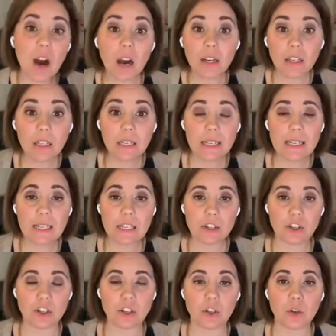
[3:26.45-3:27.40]

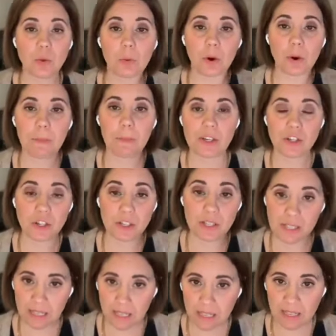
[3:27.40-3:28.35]
unconditional permission
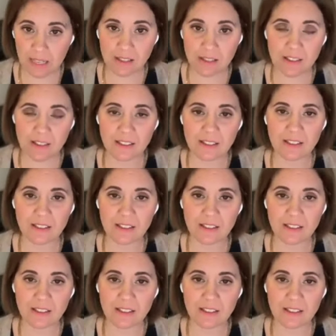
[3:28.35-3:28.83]
to eat,